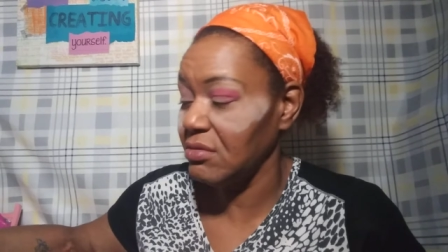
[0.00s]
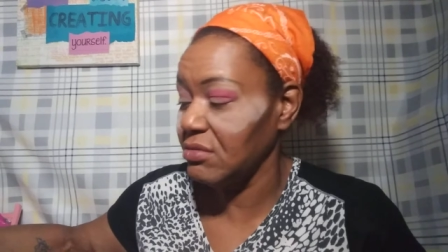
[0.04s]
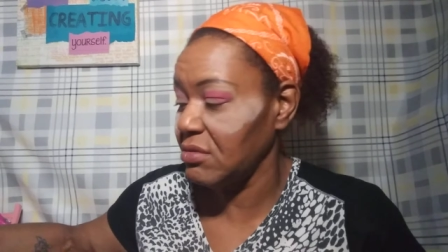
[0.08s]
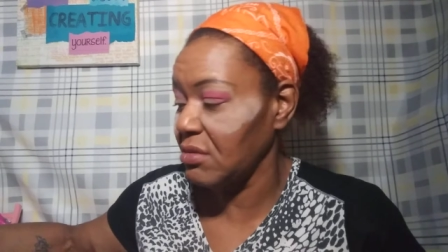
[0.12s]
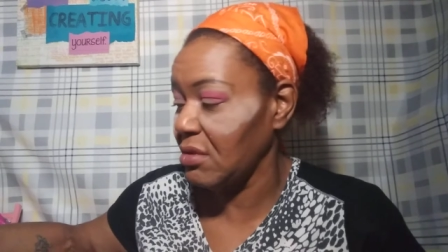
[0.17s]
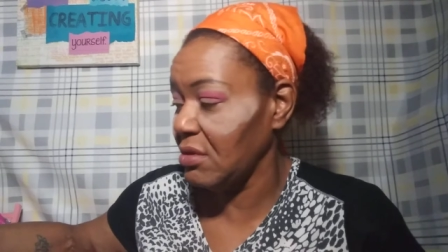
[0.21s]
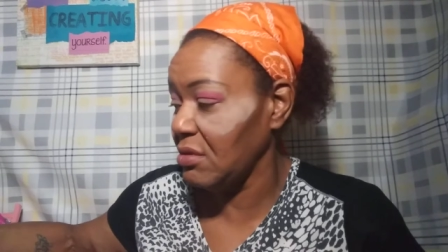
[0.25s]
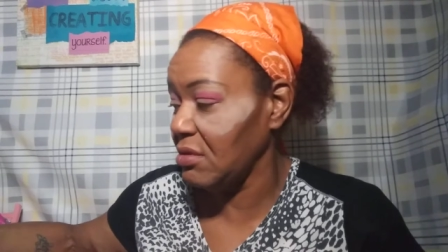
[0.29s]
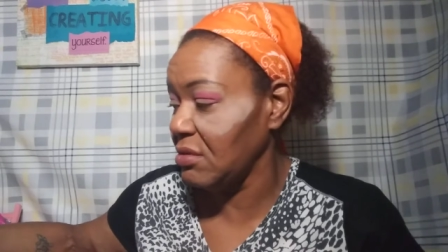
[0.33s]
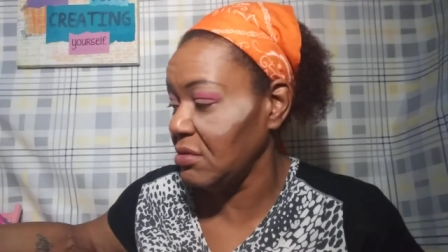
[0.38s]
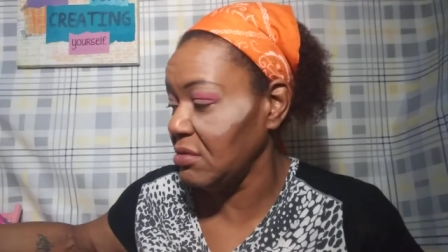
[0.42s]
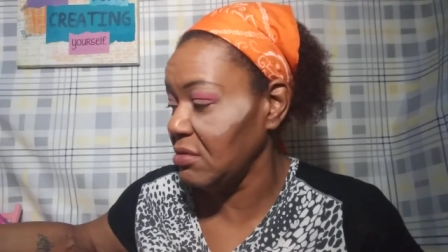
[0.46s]

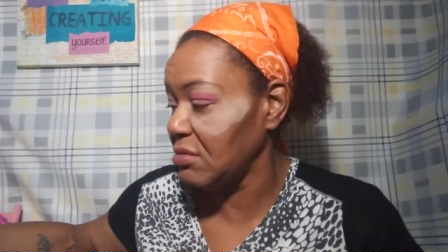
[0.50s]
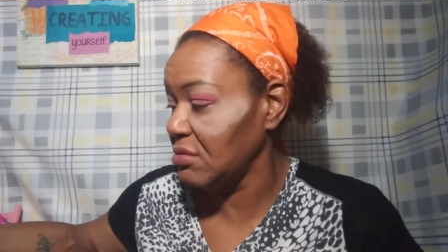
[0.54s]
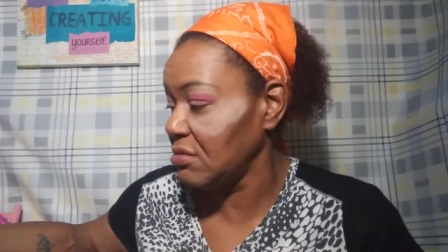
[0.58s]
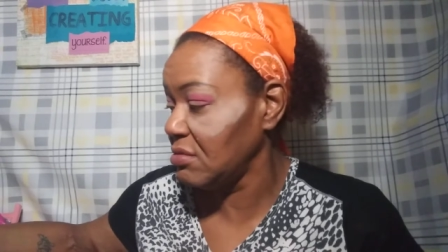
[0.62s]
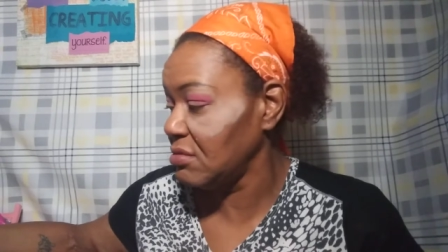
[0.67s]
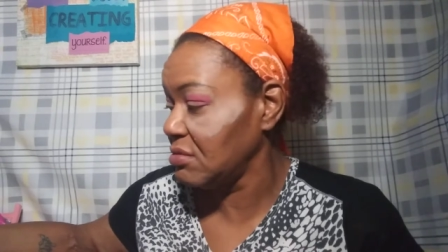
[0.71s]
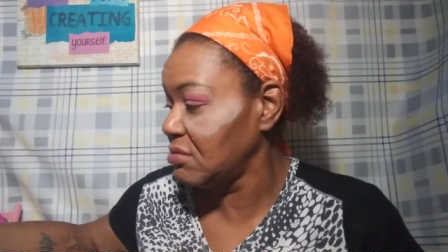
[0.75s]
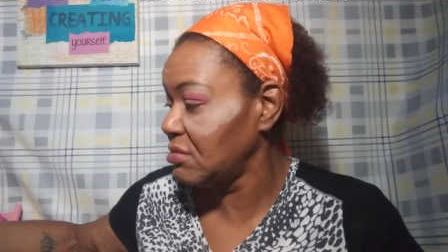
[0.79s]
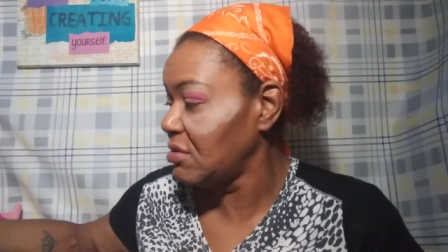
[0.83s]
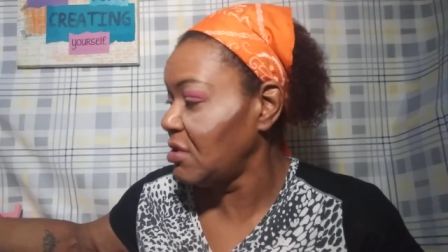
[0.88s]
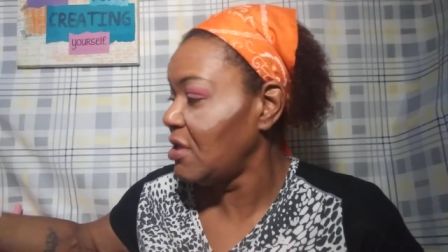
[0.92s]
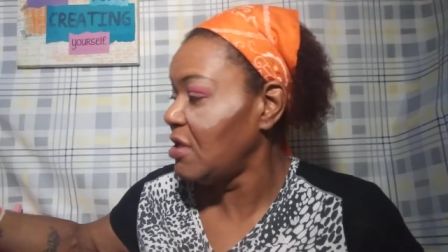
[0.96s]
dun,
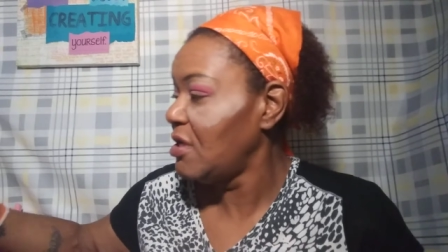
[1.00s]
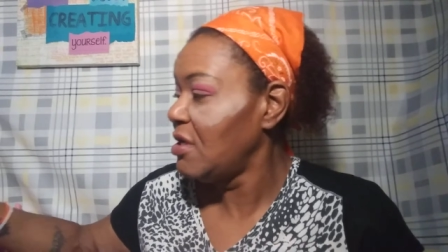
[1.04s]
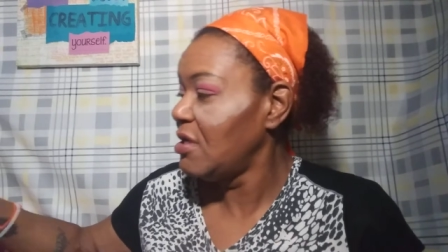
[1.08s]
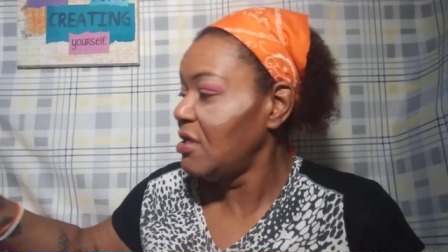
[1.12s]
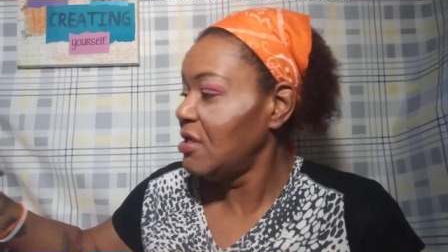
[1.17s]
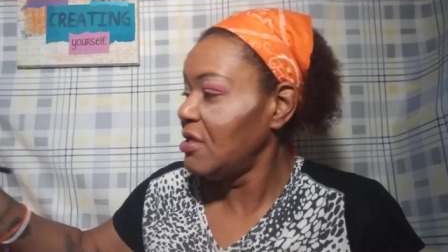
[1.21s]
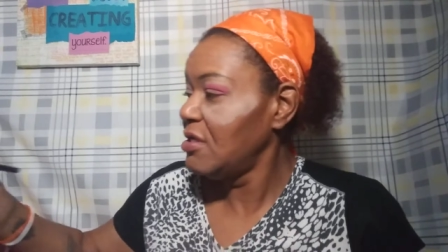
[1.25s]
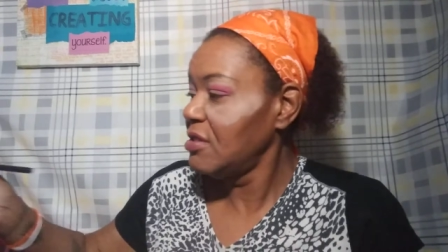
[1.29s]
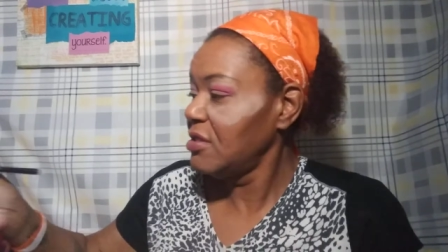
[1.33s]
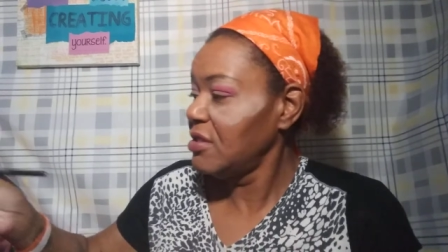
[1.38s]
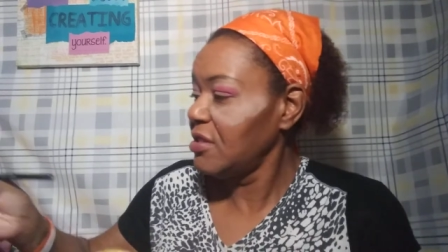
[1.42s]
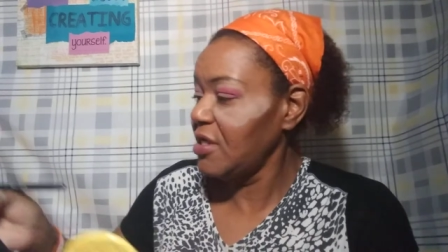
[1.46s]

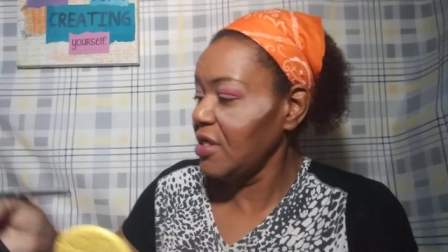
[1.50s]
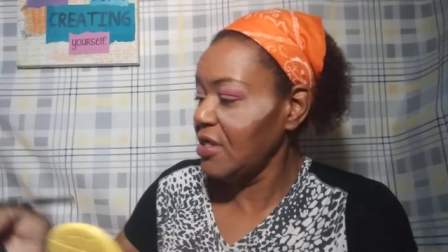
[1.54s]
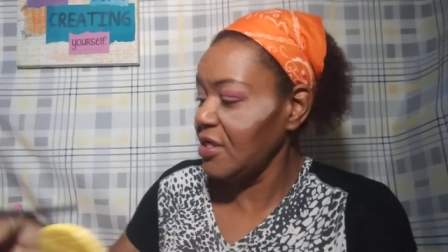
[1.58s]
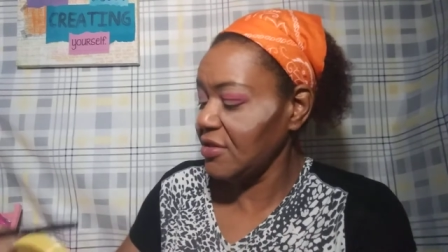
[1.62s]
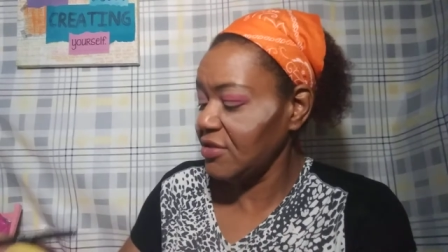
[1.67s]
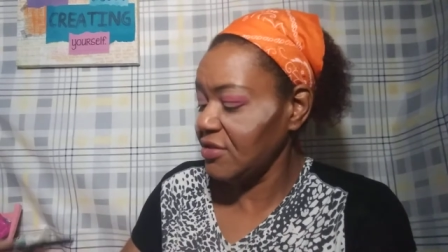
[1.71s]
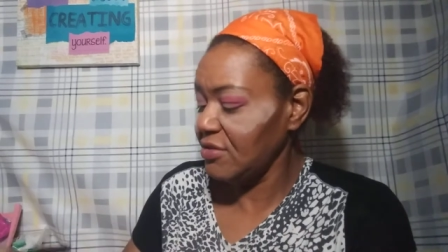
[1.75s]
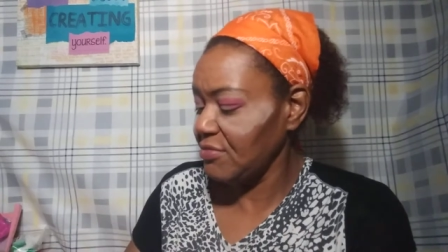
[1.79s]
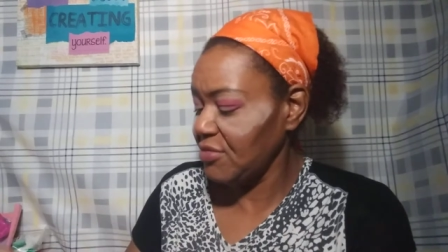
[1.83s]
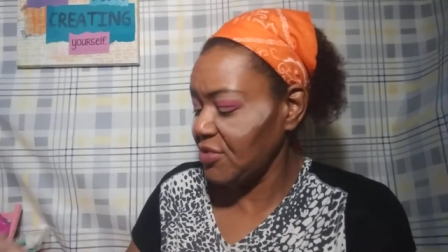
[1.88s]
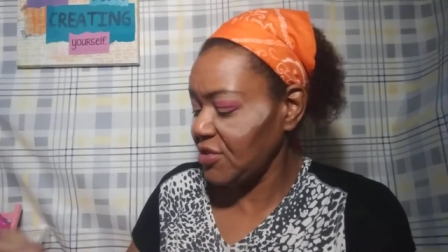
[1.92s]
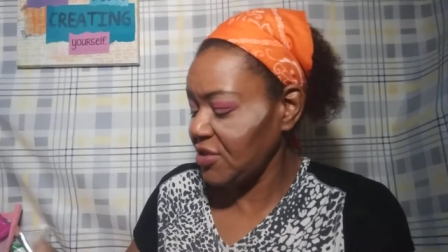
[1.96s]
get
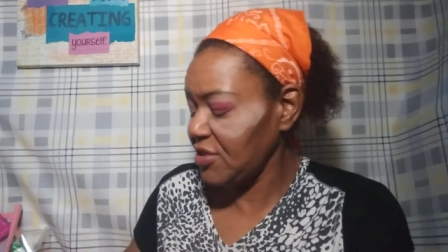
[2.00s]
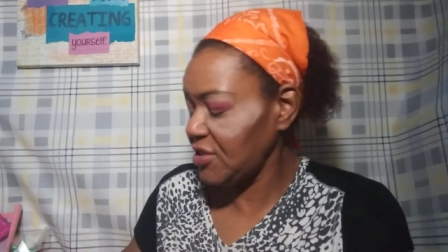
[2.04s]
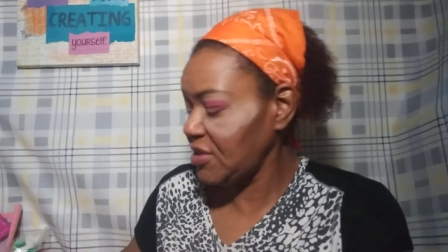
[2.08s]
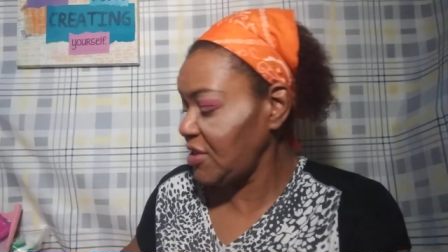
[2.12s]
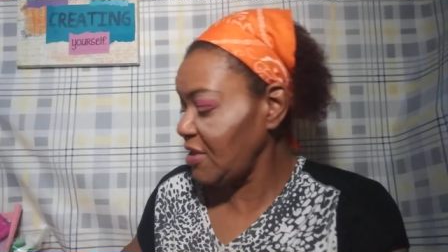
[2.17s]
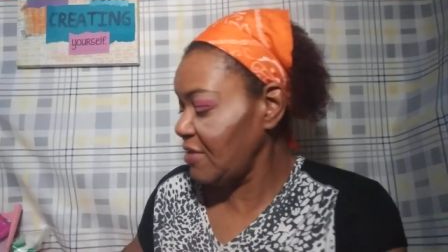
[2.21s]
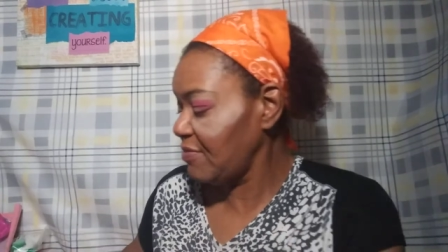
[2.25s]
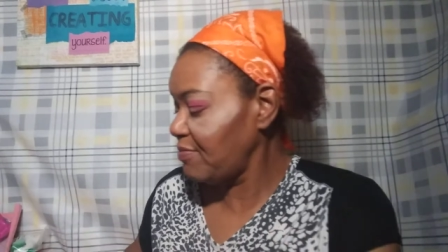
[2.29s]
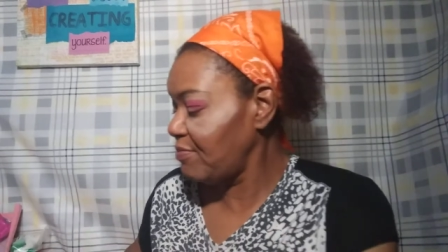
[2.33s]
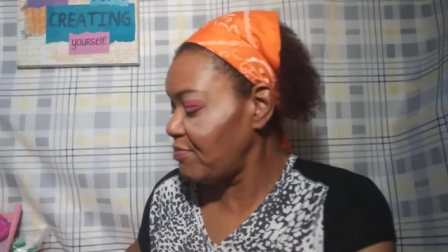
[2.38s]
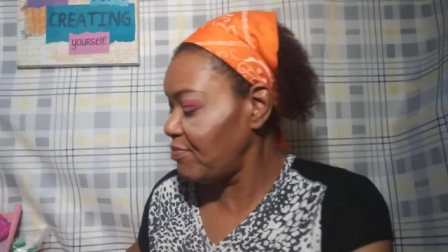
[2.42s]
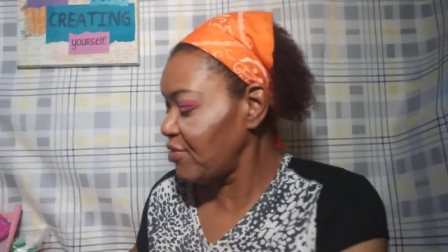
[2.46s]
us some
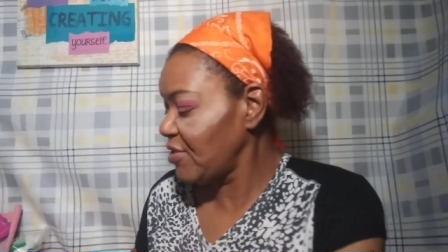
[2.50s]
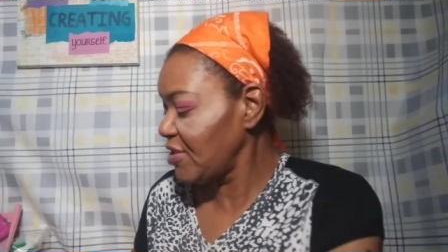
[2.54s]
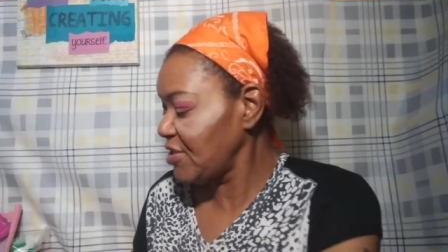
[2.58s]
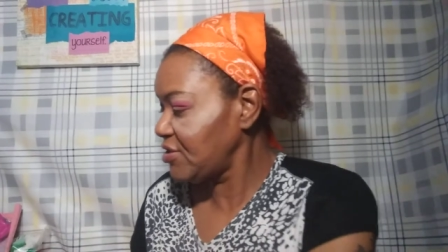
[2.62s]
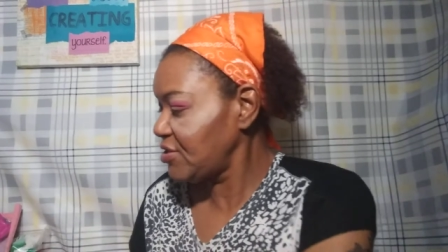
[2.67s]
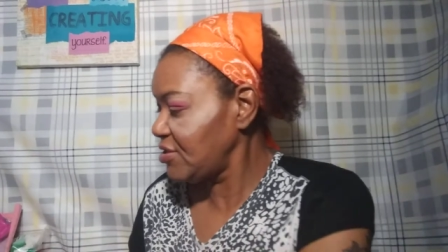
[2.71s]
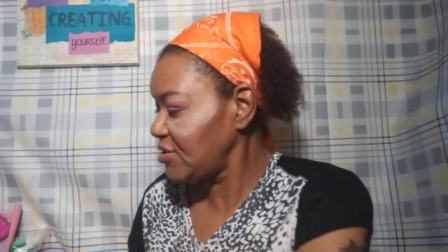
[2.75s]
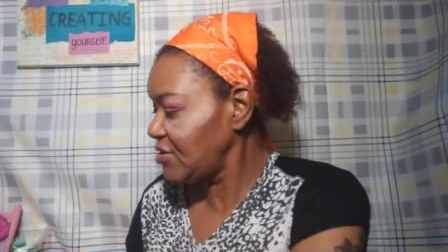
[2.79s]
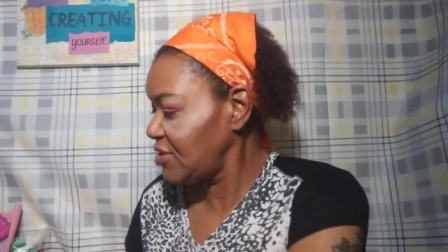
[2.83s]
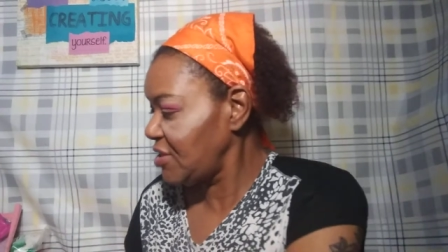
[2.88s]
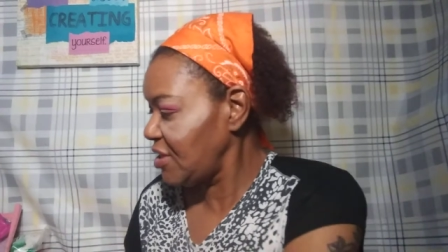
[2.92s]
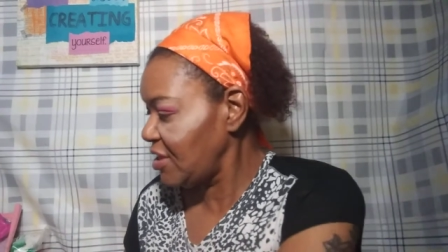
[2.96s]
stiff
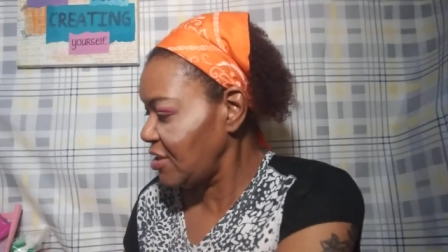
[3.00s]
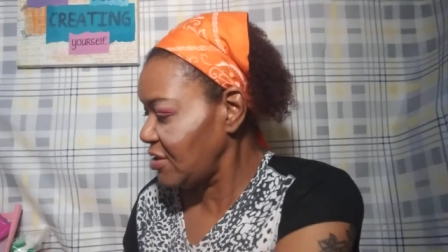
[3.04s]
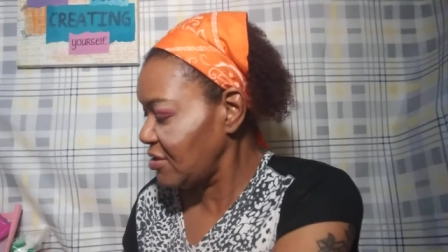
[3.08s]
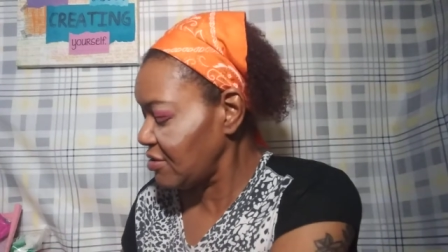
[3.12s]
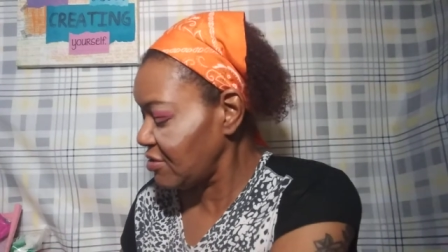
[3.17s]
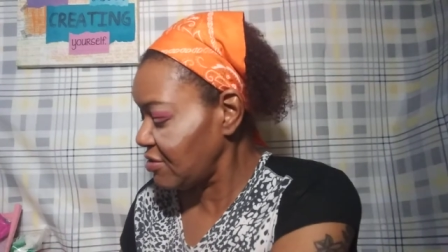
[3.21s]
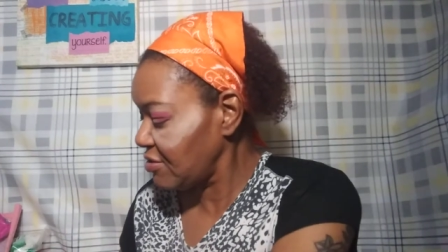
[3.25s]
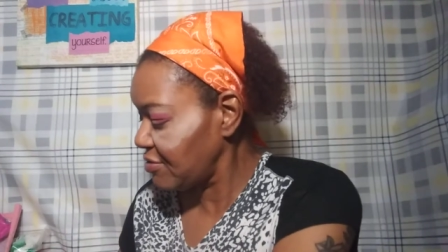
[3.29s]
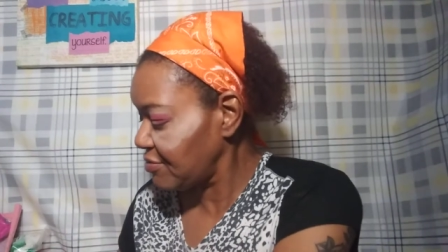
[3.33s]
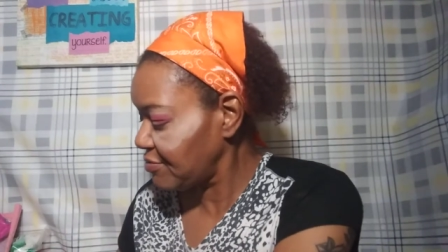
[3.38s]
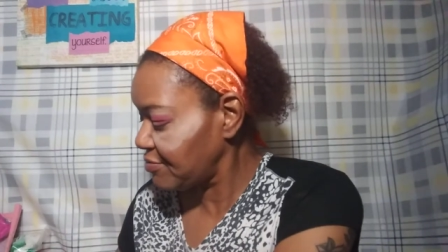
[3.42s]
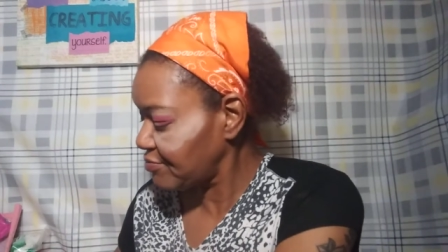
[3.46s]
brushes
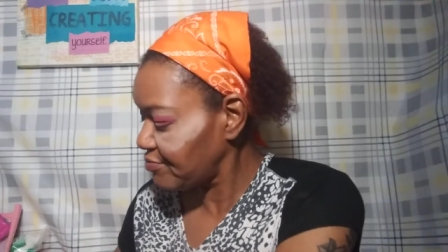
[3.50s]
here.